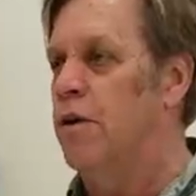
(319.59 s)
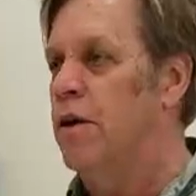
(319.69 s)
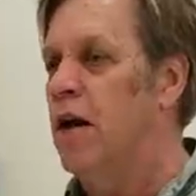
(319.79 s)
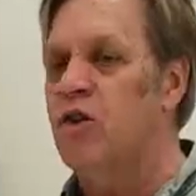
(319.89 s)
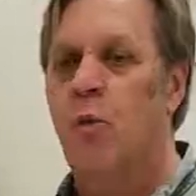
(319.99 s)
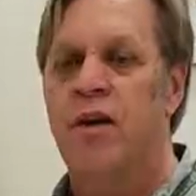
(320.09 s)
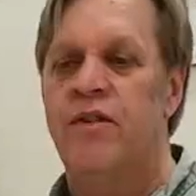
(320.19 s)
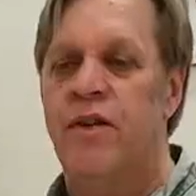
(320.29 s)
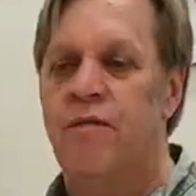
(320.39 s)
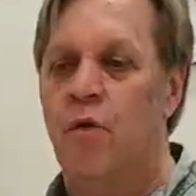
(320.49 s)

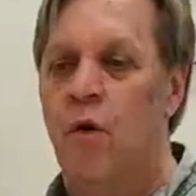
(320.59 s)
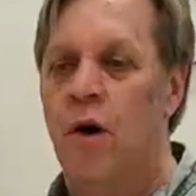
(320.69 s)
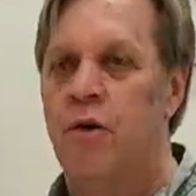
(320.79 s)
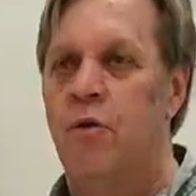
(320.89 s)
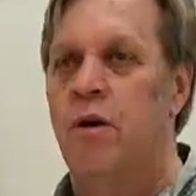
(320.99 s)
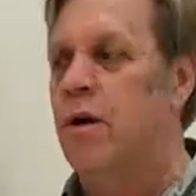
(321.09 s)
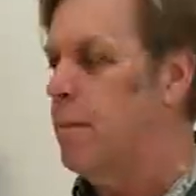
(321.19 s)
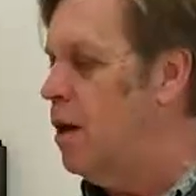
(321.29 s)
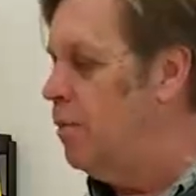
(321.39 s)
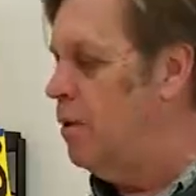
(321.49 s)
XYZ 400, and I'm
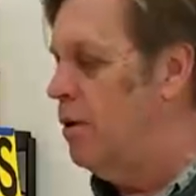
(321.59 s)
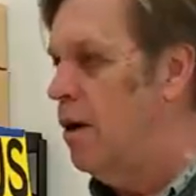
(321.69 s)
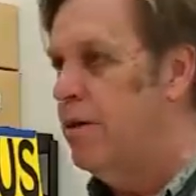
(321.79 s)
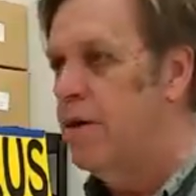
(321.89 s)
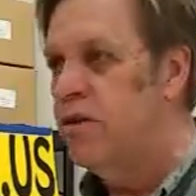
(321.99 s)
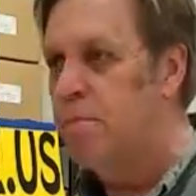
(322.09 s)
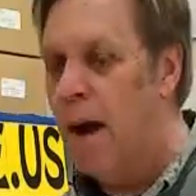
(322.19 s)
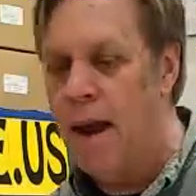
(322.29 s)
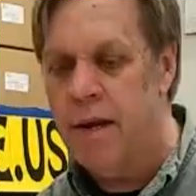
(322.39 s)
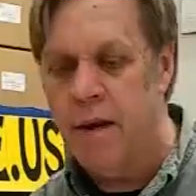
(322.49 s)
going to put it on this
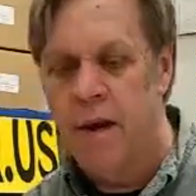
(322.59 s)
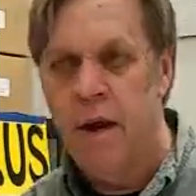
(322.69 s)
bike,